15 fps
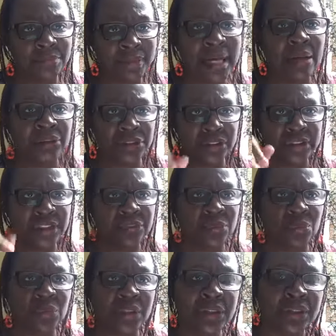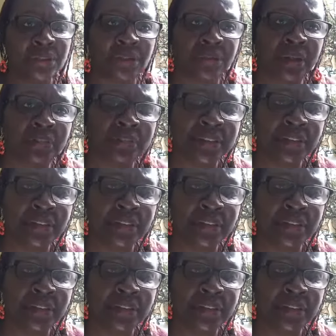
I'll just give you one story of